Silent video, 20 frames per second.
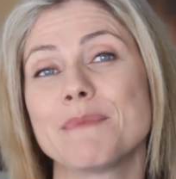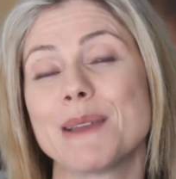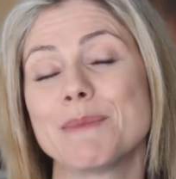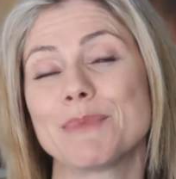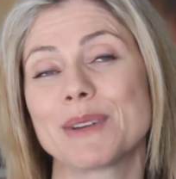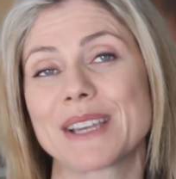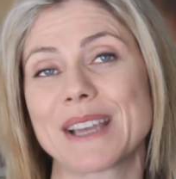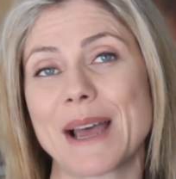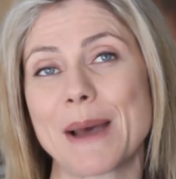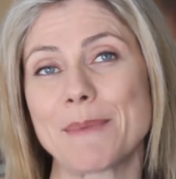
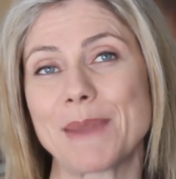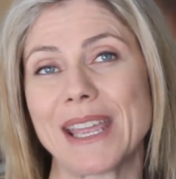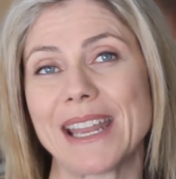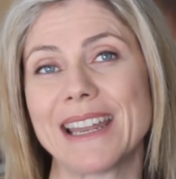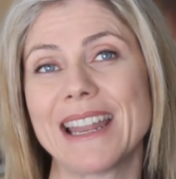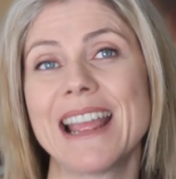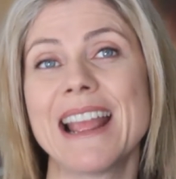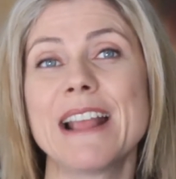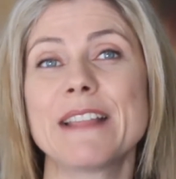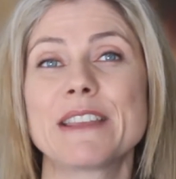member come
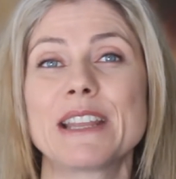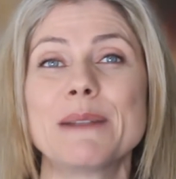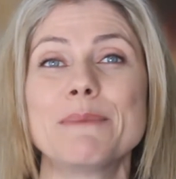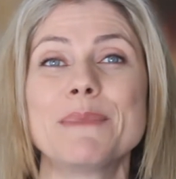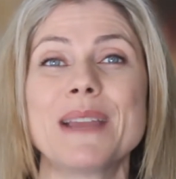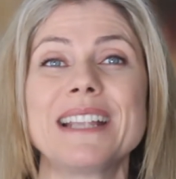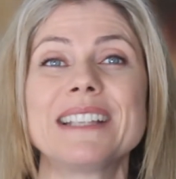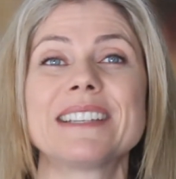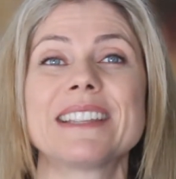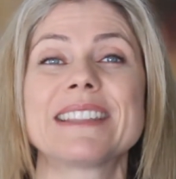in, then it
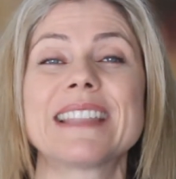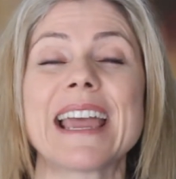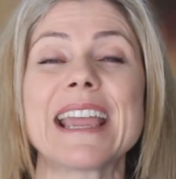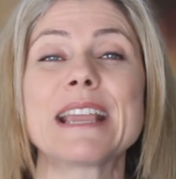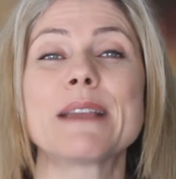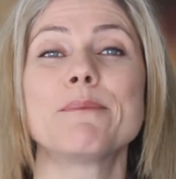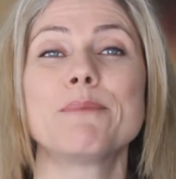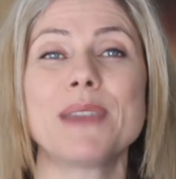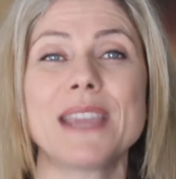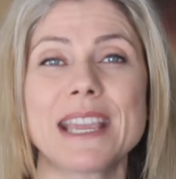means that they
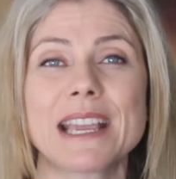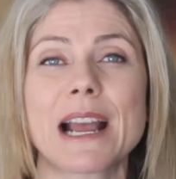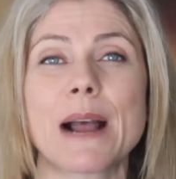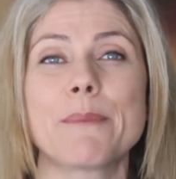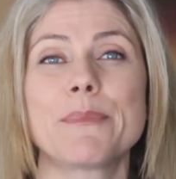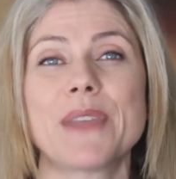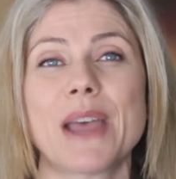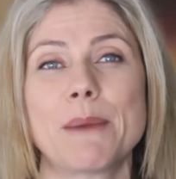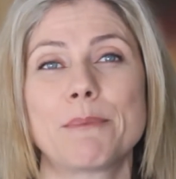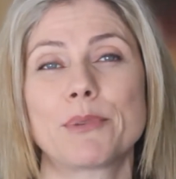can pick
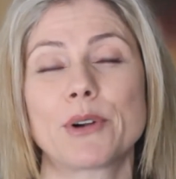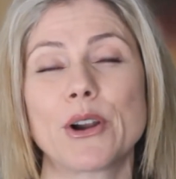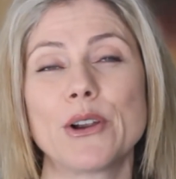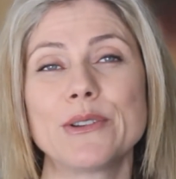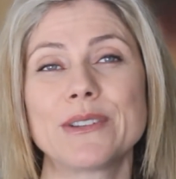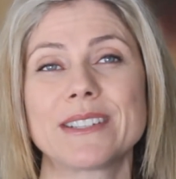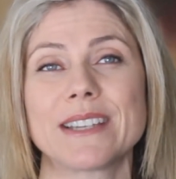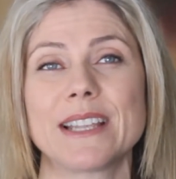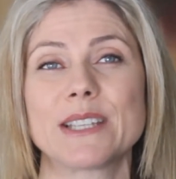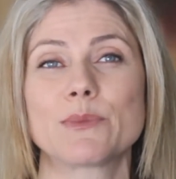up that
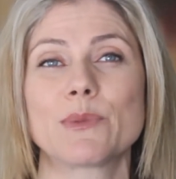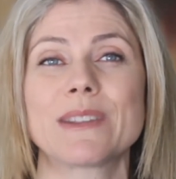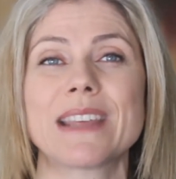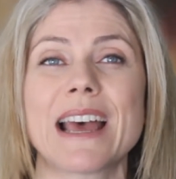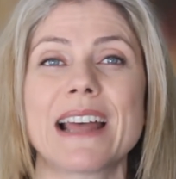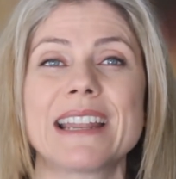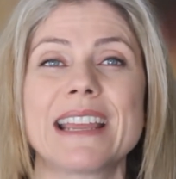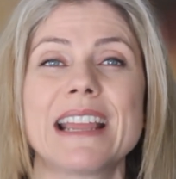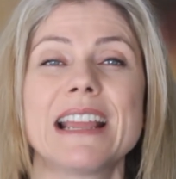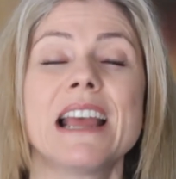process
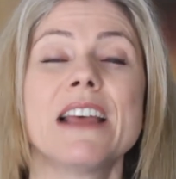without